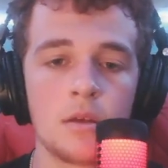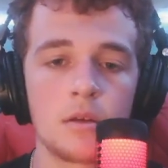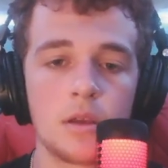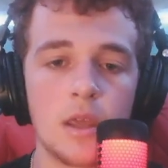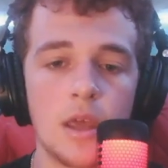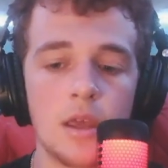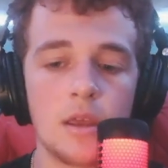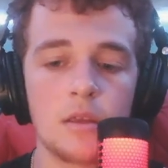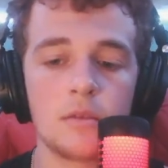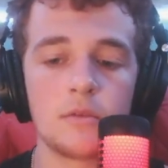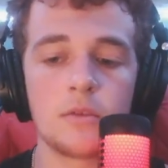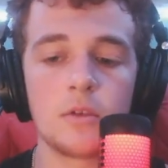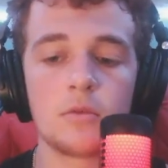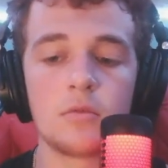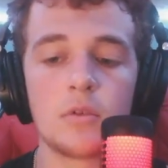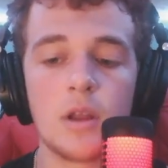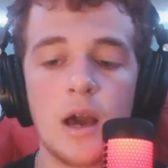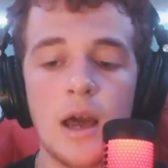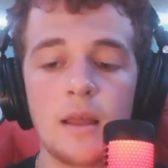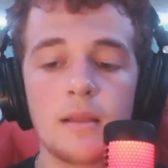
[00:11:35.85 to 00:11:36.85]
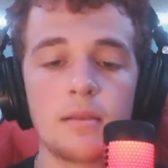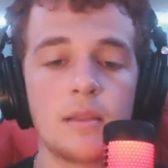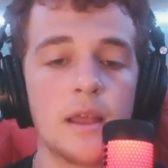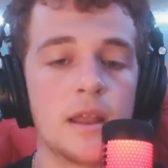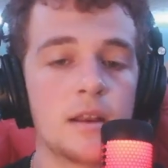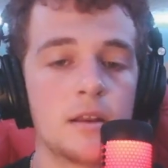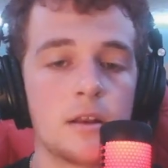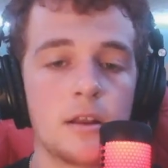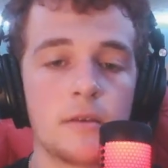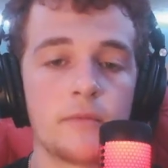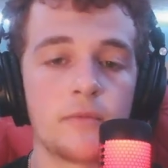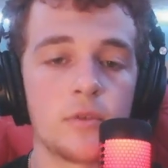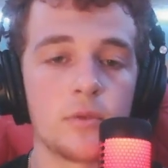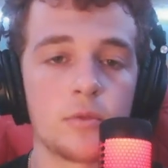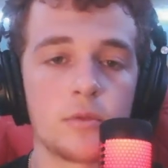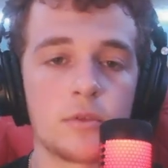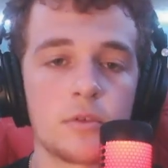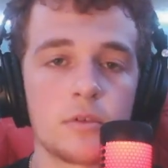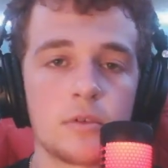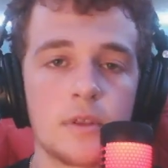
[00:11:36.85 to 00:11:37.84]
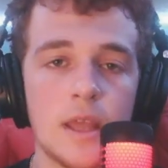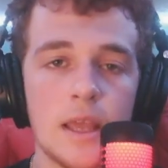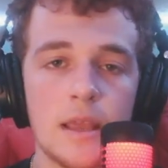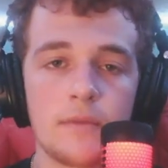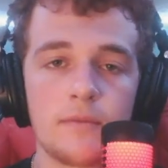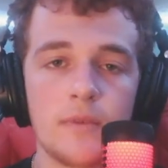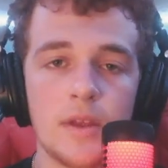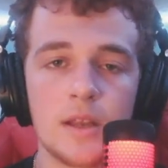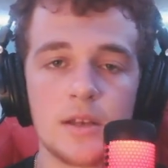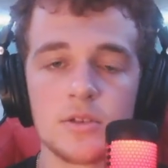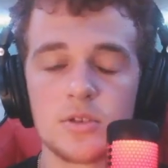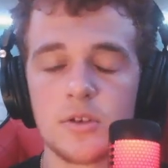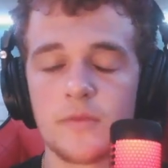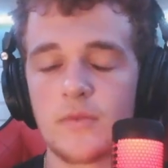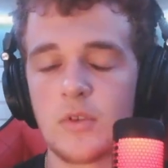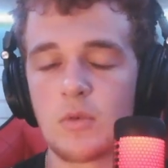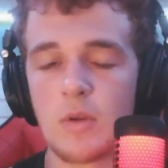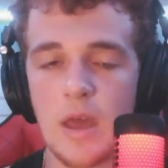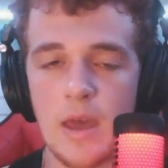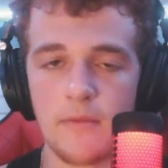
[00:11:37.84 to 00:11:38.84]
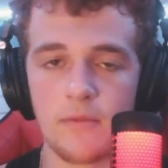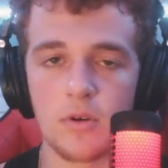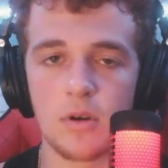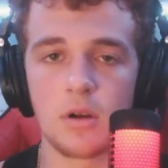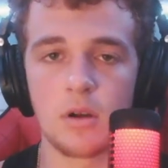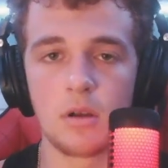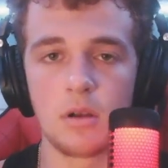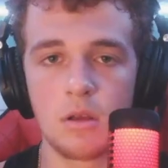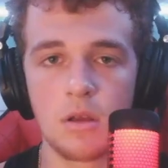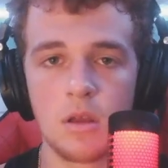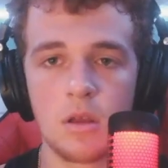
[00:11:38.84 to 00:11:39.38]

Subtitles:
Okay? Do not let an influencer take advantage of you ever.